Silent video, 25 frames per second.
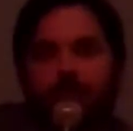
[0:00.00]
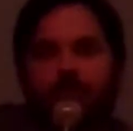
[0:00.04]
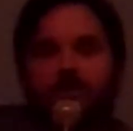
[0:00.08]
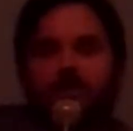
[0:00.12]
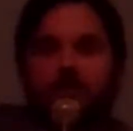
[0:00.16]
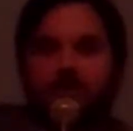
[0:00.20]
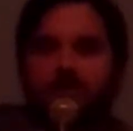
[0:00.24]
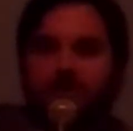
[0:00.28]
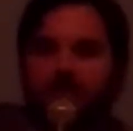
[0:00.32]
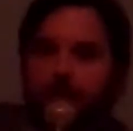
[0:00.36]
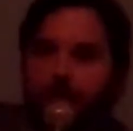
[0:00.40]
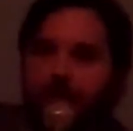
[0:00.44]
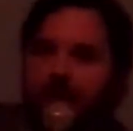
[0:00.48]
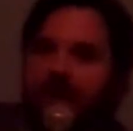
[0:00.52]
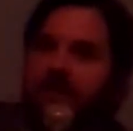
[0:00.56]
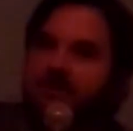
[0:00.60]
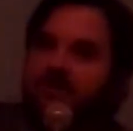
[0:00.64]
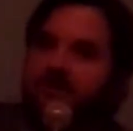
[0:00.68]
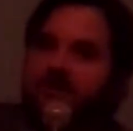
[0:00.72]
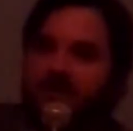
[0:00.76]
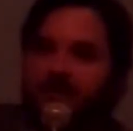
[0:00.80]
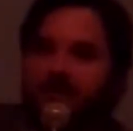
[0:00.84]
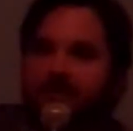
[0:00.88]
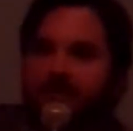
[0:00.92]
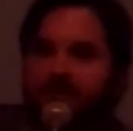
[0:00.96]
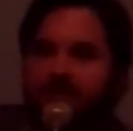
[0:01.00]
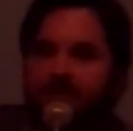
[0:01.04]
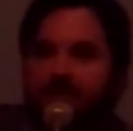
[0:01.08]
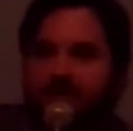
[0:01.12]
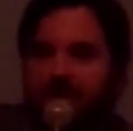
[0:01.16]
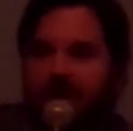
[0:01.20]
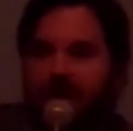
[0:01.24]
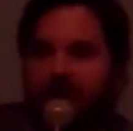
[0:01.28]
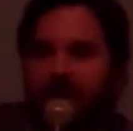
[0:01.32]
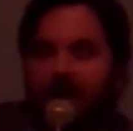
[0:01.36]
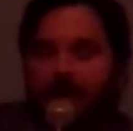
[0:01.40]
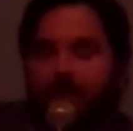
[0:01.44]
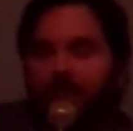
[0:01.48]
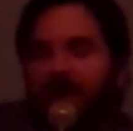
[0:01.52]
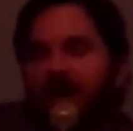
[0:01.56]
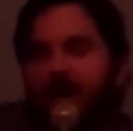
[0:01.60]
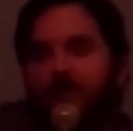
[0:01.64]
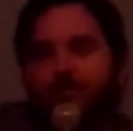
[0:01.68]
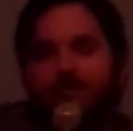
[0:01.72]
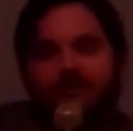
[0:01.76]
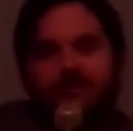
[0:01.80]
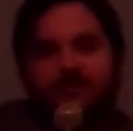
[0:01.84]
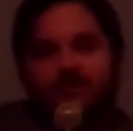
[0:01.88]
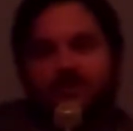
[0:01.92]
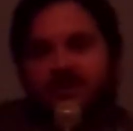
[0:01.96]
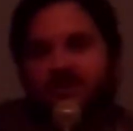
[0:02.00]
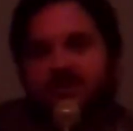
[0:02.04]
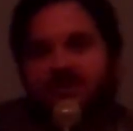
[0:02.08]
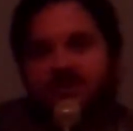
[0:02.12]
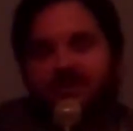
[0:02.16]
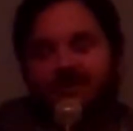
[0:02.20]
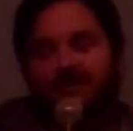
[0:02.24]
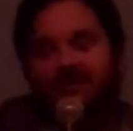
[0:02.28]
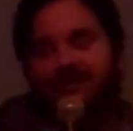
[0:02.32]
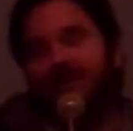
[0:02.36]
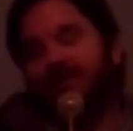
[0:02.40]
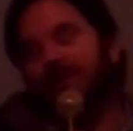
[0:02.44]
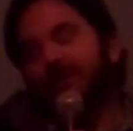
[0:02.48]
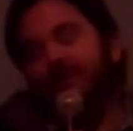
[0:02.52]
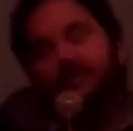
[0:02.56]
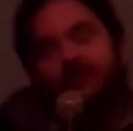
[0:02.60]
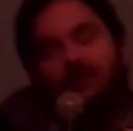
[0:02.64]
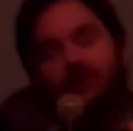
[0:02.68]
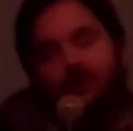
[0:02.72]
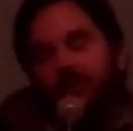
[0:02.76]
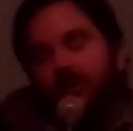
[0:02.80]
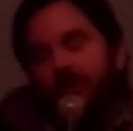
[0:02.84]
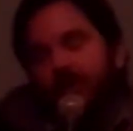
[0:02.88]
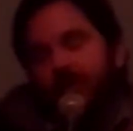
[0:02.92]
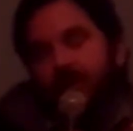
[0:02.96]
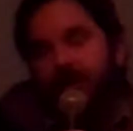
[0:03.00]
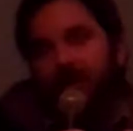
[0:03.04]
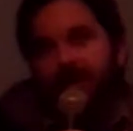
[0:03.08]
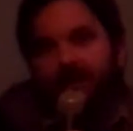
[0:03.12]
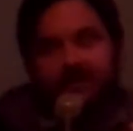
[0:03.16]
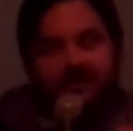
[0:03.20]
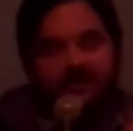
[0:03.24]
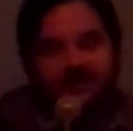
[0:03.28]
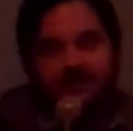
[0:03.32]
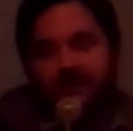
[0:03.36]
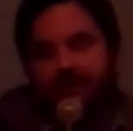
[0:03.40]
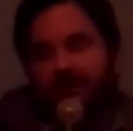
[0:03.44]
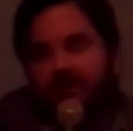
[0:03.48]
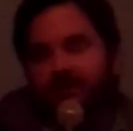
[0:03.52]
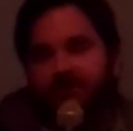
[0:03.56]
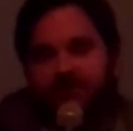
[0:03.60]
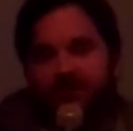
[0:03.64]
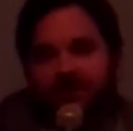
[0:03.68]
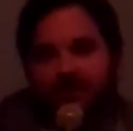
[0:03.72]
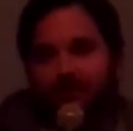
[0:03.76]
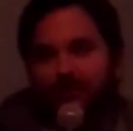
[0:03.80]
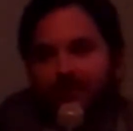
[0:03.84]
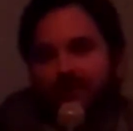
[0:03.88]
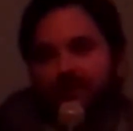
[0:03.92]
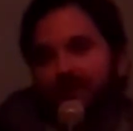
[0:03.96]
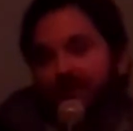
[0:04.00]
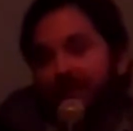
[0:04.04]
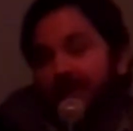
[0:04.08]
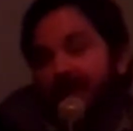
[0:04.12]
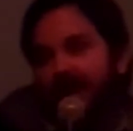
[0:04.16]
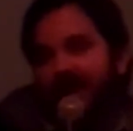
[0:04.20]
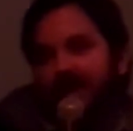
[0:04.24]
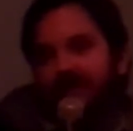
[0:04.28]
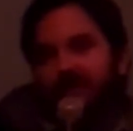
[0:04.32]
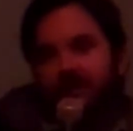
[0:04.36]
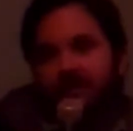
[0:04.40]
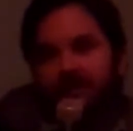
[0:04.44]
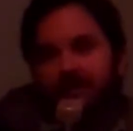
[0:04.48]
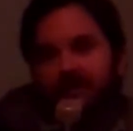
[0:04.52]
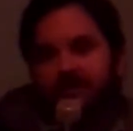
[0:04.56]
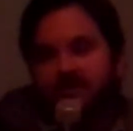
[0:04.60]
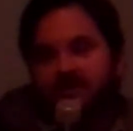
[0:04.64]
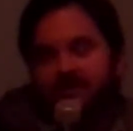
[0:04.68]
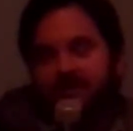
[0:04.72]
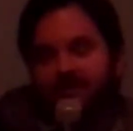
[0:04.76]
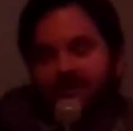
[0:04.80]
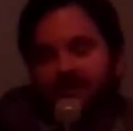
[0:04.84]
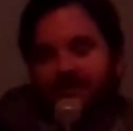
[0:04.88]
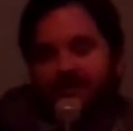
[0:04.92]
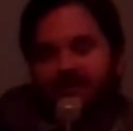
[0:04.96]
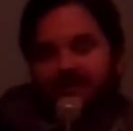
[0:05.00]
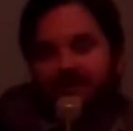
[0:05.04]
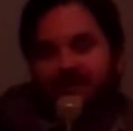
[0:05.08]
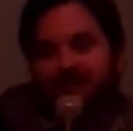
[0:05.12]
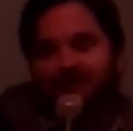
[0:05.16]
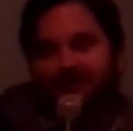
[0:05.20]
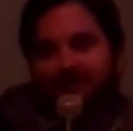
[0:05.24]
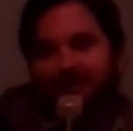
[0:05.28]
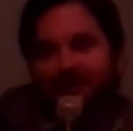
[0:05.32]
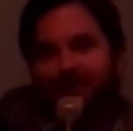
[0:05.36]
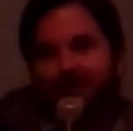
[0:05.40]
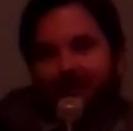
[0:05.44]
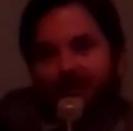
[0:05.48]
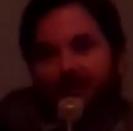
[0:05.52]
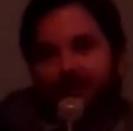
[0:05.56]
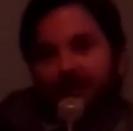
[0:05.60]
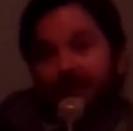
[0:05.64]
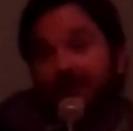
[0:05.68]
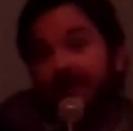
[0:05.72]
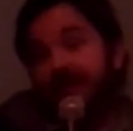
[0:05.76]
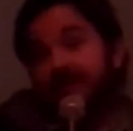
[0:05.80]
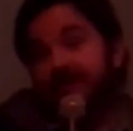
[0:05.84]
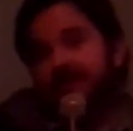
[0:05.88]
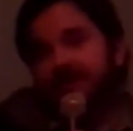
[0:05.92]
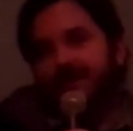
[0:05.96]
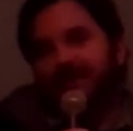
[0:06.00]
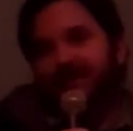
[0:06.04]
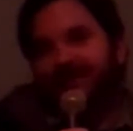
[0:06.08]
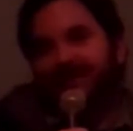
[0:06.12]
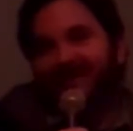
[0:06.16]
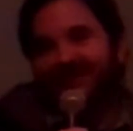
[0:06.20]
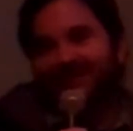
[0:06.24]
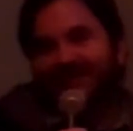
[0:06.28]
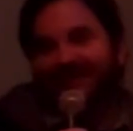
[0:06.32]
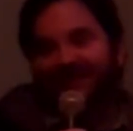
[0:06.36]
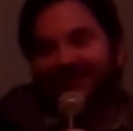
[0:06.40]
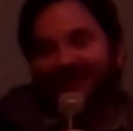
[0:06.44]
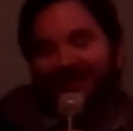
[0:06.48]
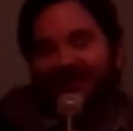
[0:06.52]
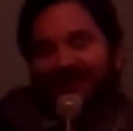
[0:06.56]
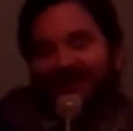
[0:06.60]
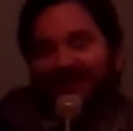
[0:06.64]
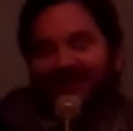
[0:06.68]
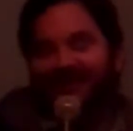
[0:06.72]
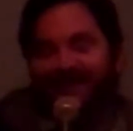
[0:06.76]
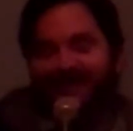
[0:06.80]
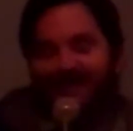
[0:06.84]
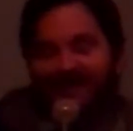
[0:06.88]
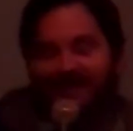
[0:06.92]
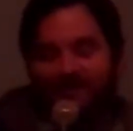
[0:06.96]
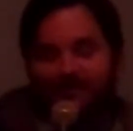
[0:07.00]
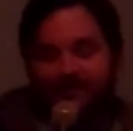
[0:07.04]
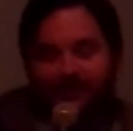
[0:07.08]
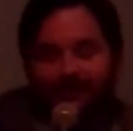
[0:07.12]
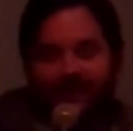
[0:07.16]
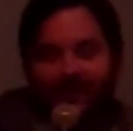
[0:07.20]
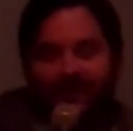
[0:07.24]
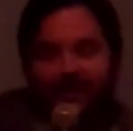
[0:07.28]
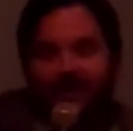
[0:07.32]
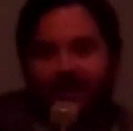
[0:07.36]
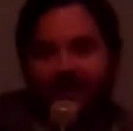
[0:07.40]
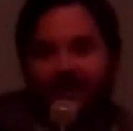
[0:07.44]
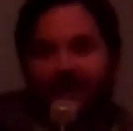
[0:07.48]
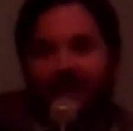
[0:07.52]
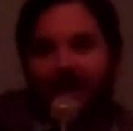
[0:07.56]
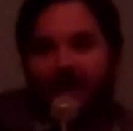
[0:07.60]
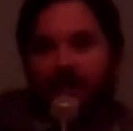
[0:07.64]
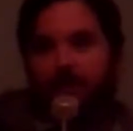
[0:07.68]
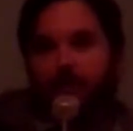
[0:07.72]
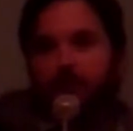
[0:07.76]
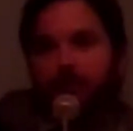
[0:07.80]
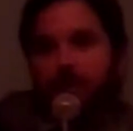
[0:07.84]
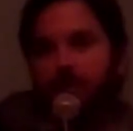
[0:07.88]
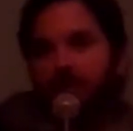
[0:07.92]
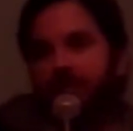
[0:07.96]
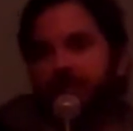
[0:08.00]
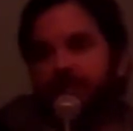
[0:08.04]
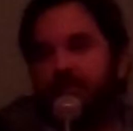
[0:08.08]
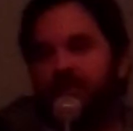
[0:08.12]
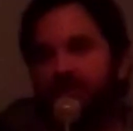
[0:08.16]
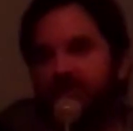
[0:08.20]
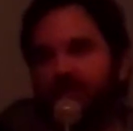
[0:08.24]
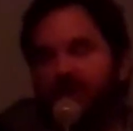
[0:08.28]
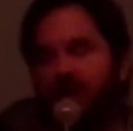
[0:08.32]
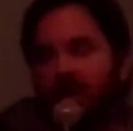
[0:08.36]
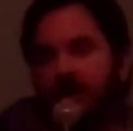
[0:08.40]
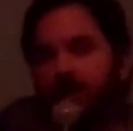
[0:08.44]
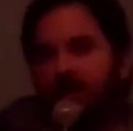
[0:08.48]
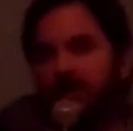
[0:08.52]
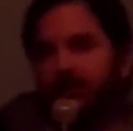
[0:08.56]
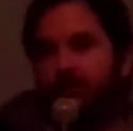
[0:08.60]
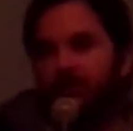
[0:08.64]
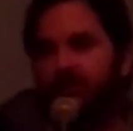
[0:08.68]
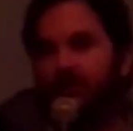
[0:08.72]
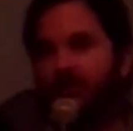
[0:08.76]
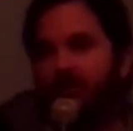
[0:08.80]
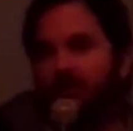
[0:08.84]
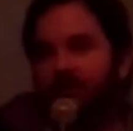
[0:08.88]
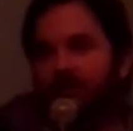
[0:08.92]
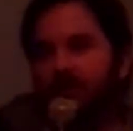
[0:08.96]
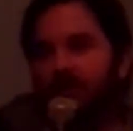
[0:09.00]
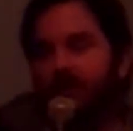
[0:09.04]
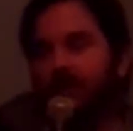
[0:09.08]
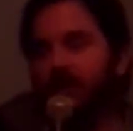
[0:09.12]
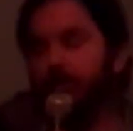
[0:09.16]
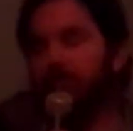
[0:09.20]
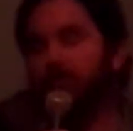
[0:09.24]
The pacing of the dialogue, I'm just good at, this is a cliche, but good acting is good listening, and both of these guys,